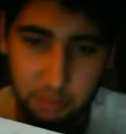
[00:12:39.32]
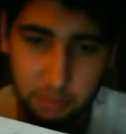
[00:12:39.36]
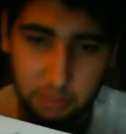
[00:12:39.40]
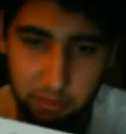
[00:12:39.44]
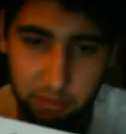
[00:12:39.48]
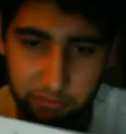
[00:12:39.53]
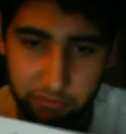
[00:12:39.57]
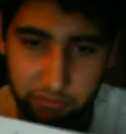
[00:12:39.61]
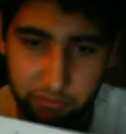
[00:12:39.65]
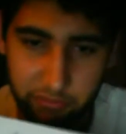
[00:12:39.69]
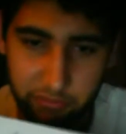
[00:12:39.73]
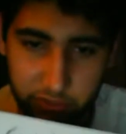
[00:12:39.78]
very
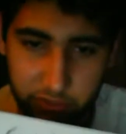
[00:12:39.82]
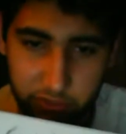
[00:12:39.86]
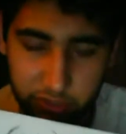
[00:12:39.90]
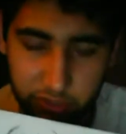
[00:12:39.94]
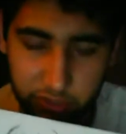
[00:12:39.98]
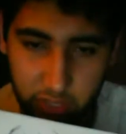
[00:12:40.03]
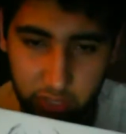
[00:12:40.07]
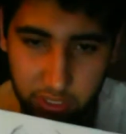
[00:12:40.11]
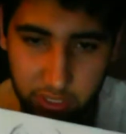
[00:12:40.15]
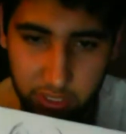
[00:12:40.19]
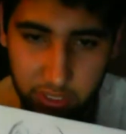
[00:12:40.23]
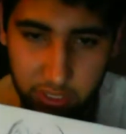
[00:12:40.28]
first
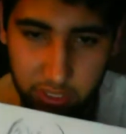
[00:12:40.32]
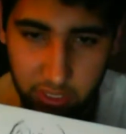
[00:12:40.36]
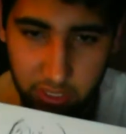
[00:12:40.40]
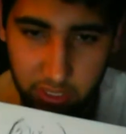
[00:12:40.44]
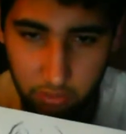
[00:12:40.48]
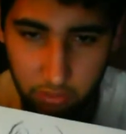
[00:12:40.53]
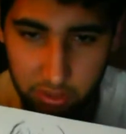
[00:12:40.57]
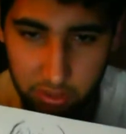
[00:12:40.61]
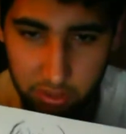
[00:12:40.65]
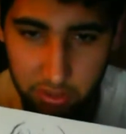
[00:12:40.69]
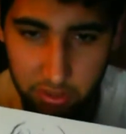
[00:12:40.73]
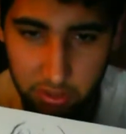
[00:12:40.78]
drawing I
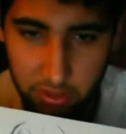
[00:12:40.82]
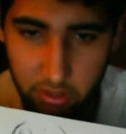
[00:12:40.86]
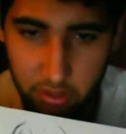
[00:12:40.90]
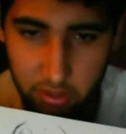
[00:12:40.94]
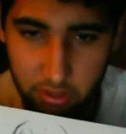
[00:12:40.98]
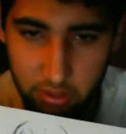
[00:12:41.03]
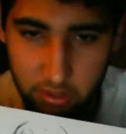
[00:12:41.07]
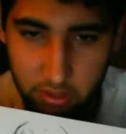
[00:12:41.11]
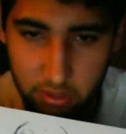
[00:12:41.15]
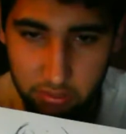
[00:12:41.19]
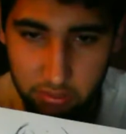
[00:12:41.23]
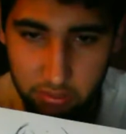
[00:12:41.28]
worked
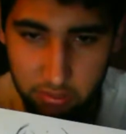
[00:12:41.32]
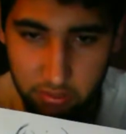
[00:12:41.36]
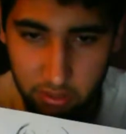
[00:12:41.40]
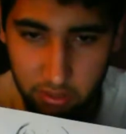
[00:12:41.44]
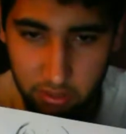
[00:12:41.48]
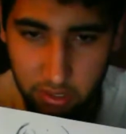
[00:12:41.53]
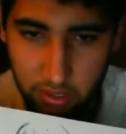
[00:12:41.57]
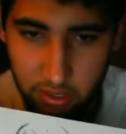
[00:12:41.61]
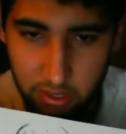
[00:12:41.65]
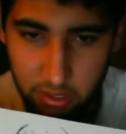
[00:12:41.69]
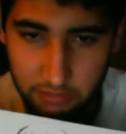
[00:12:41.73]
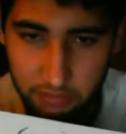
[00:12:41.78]
on.
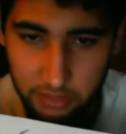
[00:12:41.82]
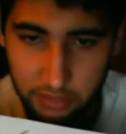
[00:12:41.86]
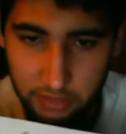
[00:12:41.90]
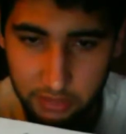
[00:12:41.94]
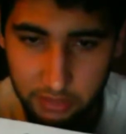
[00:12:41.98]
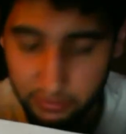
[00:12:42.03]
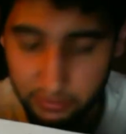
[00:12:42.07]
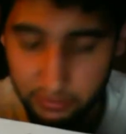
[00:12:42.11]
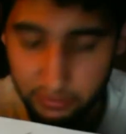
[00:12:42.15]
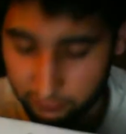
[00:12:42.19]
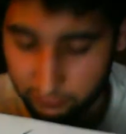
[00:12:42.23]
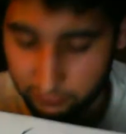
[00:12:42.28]
Didn't
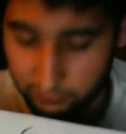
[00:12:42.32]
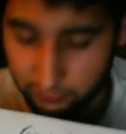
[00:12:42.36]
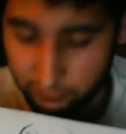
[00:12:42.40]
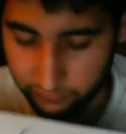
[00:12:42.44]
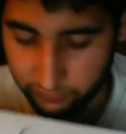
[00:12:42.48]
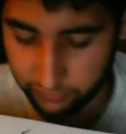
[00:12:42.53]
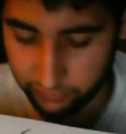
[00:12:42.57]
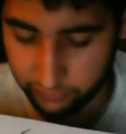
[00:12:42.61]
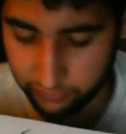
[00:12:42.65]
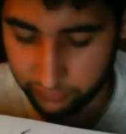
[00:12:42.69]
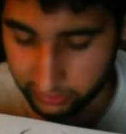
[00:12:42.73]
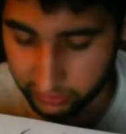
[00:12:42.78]

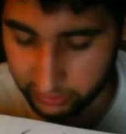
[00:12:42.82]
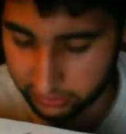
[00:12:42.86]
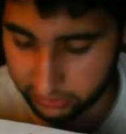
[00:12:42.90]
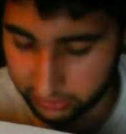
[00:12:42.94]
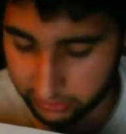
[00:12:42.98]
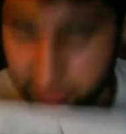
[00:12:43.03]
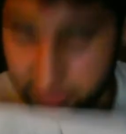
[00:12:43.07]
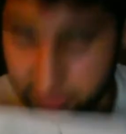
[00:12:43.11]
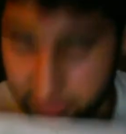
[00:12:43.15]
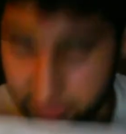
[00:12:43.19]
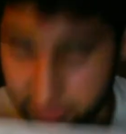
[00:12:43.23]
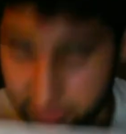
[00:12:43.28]
finish the
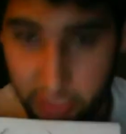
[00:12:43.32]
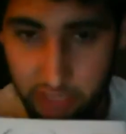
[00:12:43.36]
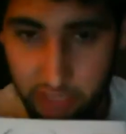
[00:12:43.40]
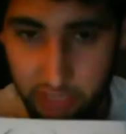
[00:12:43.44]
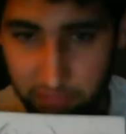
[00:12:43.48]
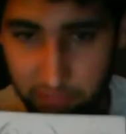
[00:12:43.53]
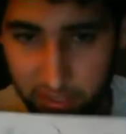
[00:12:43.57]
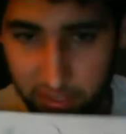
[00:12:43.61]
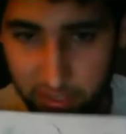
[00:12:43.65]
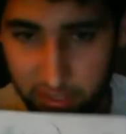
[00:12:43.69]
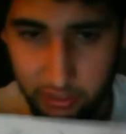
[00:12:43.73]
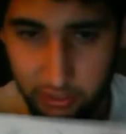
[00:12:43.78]
side of
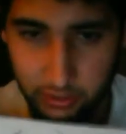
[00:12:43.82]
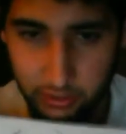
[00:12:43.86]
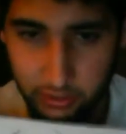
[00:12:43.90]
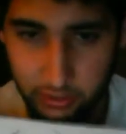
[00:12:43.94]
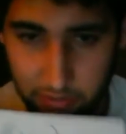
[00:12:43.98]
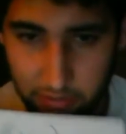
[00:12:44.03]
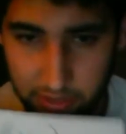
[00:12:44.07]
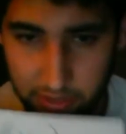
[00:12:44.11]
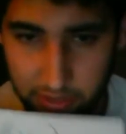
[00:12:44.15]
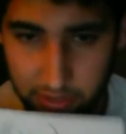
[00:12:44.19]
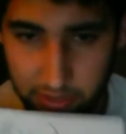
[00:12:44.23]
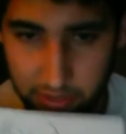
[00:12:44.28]
here. I
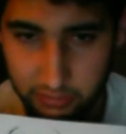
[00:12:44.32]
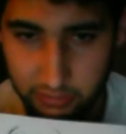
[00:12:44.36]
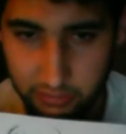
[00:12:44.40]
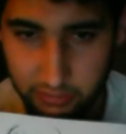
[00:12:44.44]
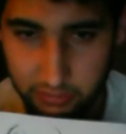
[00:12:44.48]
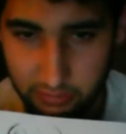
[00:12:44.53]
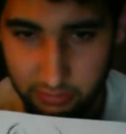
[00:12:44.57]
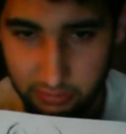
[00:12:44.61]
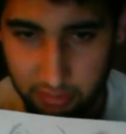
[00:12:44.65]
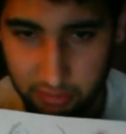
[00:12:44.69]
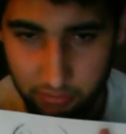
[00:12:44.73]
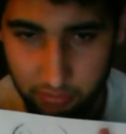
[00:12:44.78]
mean,
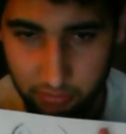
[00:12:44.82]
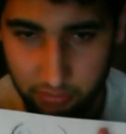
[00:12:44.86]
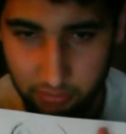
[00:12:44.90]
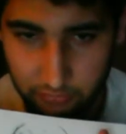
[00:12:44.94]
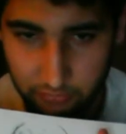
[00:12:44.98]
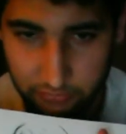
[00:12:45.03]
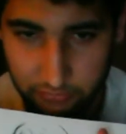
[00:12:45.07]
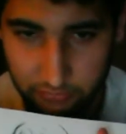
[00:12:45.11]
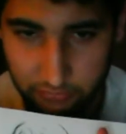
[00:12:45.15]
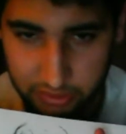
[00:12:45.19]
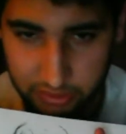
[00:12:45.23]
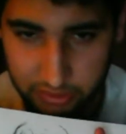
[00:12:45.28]

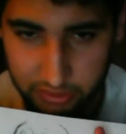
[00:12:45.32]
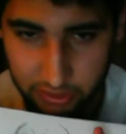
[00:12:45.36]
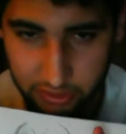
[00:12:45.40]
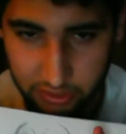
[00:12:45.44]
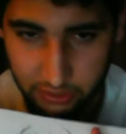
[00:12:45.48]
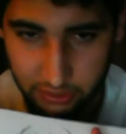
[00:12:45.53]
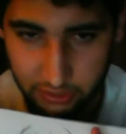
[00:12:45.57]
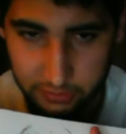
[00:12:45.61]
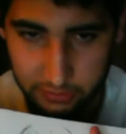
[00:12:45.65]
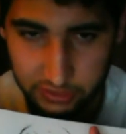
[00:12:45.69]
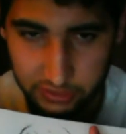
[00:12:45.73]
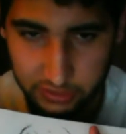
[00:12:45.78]
finish here
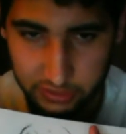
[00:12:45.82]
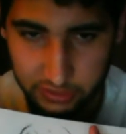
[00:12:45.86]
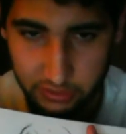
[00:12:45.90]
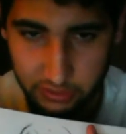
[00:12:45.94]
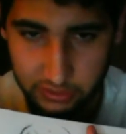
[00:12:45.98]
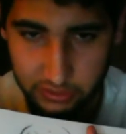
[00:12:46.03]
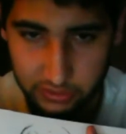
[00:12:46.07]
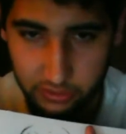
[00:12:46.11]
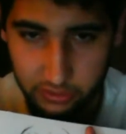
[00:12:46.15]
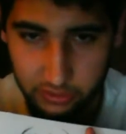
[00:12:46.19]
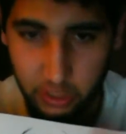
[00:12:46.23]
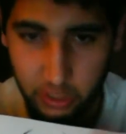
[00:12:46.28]
because I wanted
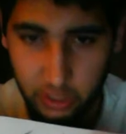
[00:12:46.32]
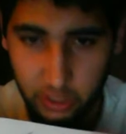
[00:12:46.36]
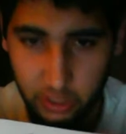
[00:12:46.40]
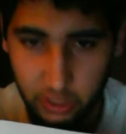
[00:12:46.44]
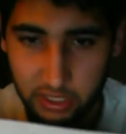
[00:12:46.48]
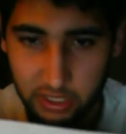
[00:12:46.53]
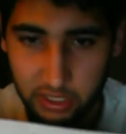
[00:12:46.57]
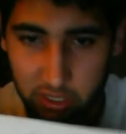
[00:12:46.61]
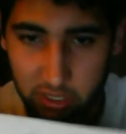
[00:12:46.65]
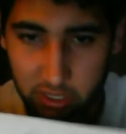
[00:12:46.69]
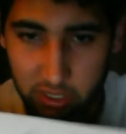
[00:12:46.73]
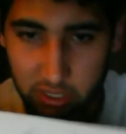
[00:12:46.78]
to darken
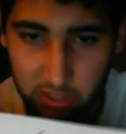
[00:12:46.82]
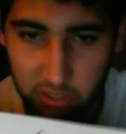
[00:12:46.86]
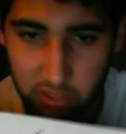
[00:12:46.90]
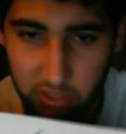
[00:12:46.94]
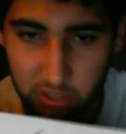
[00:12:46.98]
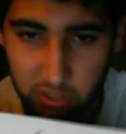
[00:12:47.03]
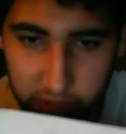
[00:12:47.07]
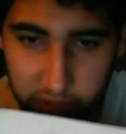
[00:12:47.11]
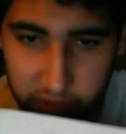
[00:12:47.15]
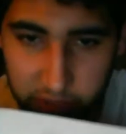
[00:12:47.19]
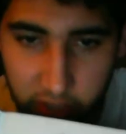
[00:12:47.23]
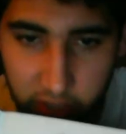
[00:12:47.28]
it a little bit.
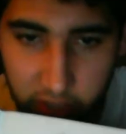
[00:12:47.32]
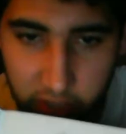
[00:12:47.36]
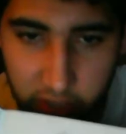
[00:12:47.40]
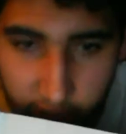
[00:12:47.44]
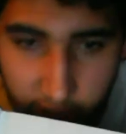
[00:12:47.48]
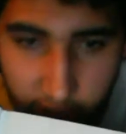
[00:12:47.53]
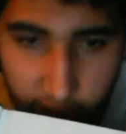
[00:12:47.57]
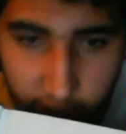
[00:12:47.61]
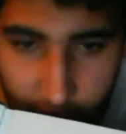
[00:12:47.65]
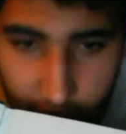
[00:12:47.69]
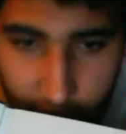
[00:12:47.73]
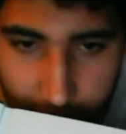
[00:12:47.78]

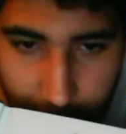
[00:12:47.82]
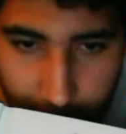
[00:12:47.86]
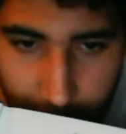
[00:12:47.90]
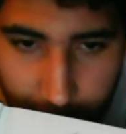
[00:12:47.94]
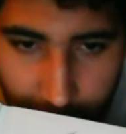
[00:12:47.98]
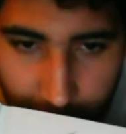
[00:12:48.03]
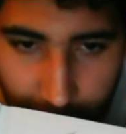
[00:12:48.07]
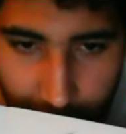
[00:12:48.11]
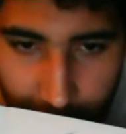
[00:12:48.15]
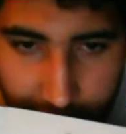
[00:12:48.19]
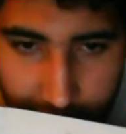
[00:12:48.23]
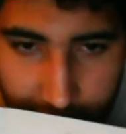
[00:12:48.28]

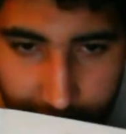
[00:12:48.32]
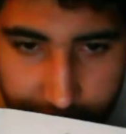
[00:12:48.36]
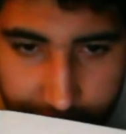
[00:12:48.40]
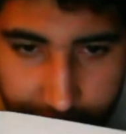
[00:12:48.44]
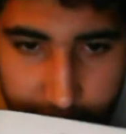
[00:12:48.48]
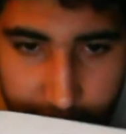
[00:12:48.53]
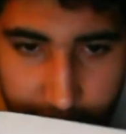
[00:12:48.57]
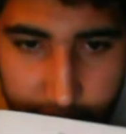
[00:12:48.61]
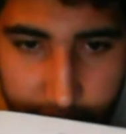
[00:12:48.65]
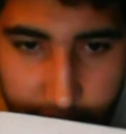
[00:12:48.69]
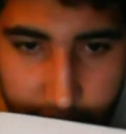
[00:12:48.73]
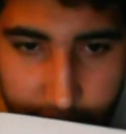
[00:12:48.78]
But
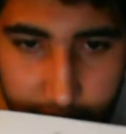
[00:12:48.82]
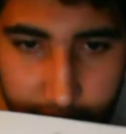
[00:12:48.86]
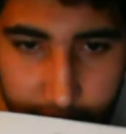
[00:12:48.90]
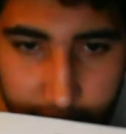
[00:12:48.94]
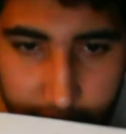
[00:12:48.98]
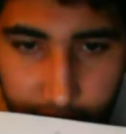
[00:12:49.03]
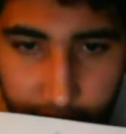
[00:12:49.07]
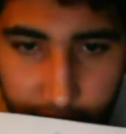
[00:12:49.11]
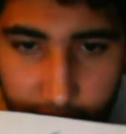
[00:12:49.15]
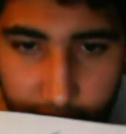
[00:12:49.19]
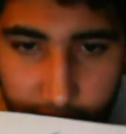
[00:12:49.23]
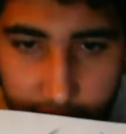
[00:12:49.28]

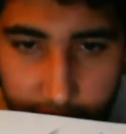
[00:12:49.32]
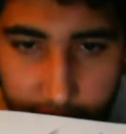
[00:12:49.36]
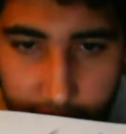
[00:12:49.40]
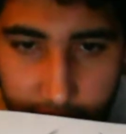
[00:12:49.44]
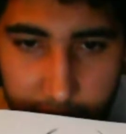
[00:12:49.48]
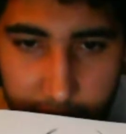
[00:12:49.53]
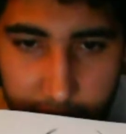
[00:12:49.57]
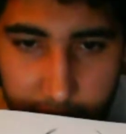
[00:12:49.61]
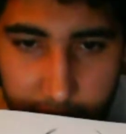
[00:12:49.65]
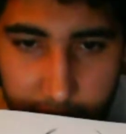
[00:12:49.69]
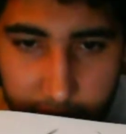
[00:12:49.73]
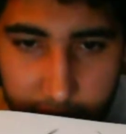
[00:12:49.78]
yeah,
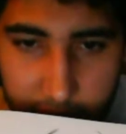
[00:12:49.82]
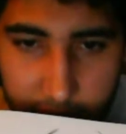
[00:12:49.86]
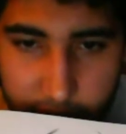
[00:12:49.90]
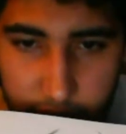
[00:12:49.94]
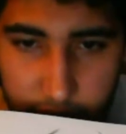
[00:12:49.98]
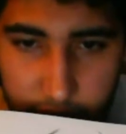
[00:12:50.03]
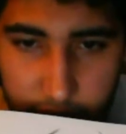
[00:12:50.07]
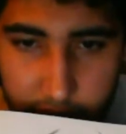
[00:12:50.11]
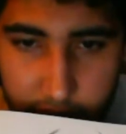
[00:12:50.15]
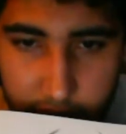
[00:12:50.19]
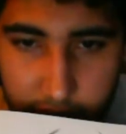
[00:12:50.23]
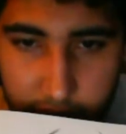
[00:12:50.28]
this
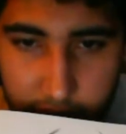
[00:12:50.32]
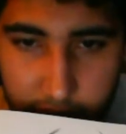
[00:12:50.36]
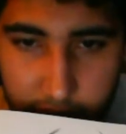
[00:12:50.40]
one,